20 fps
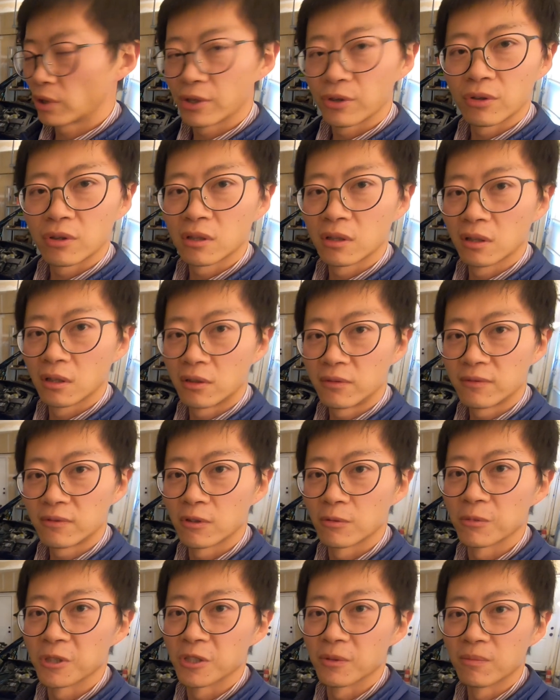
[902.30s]
what you can learn
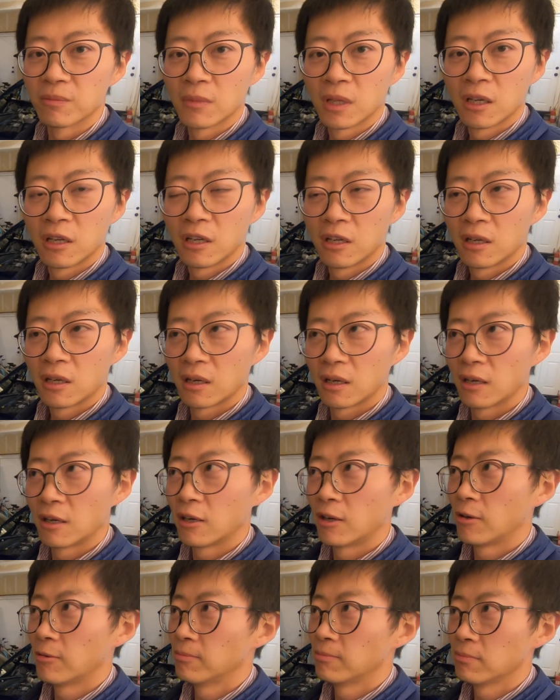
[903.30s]
from it.
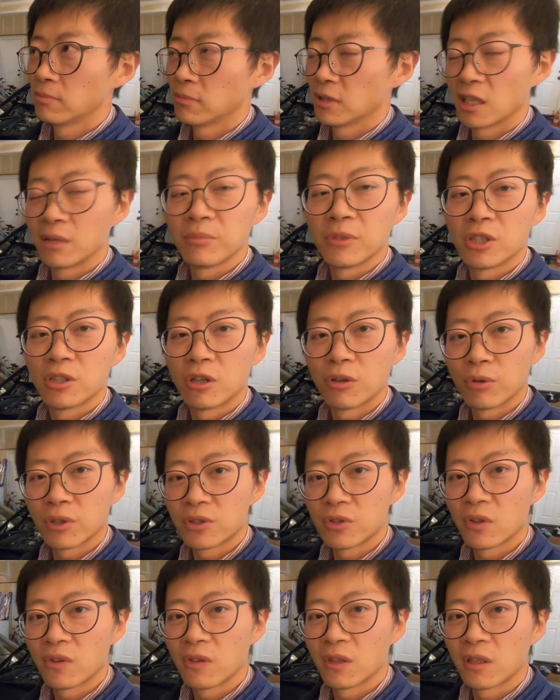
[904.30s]
Let me know
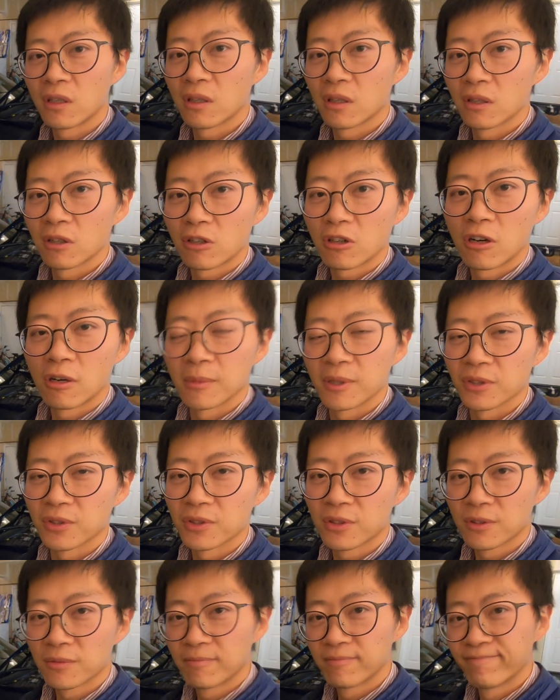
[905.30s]
what you think in the
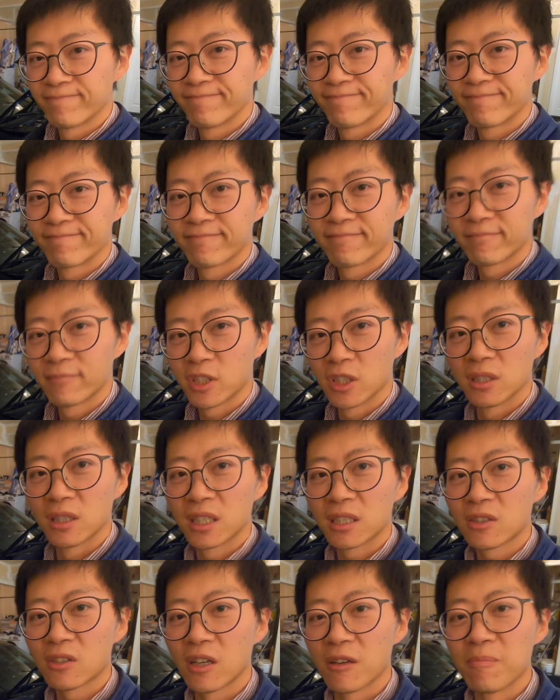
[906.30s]
comments. Till
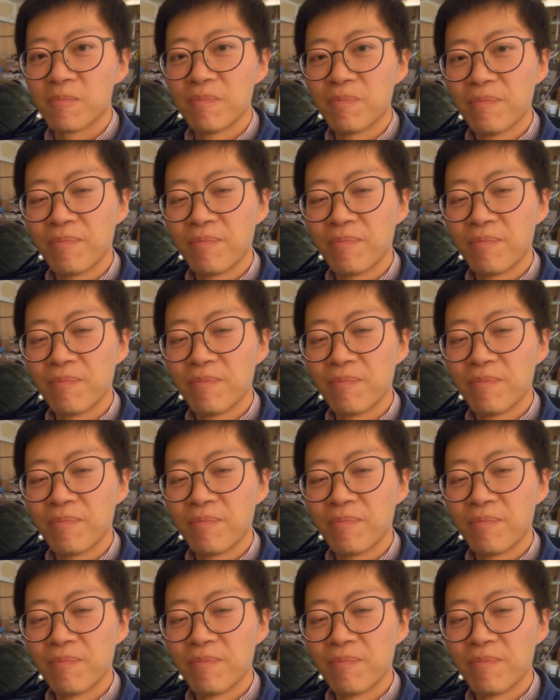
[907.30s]
next time.